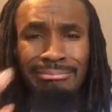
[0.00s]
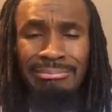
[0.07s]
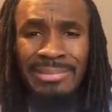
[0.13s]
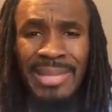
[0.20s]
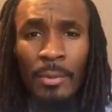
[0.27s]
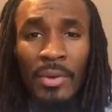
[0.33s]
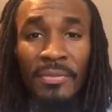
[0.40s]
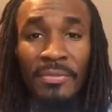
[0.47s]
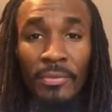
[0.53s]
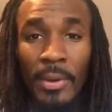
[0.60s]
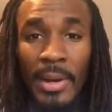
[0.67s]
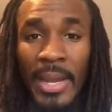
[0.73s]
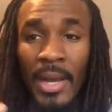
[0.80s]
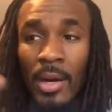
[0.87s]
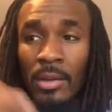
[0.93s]
they were
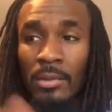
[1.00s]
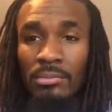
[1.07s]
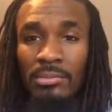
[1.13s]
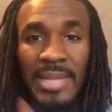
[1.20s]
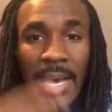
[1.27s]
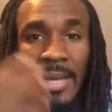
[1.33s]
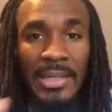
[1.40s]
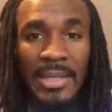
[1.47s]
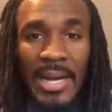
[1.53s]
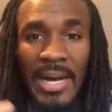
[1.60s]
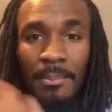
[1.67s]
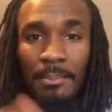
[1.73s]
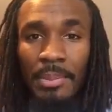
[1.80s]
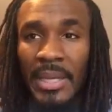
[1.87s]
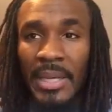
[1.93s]
frail,
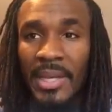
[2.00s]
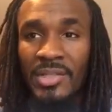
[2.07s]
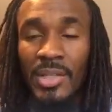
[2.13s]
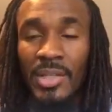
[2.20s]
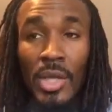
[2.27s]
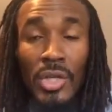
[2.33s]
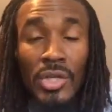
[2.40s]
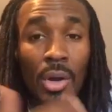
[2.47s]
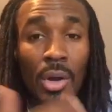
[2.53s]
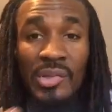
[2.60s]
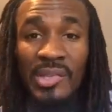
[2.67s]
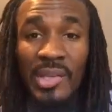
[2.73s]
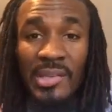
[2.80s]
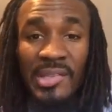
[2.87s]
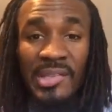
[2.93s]
non-accomplished, no
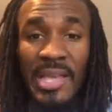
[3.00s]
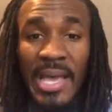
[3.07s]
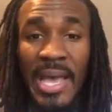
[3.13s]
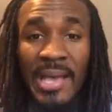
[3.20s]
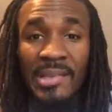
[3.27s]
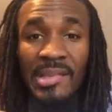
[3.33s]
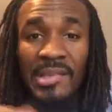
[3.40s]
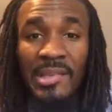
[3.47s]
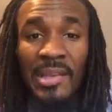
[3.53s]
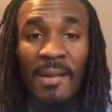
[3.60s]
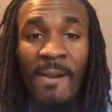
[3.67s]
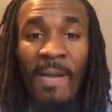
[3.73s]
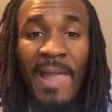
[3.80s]
success.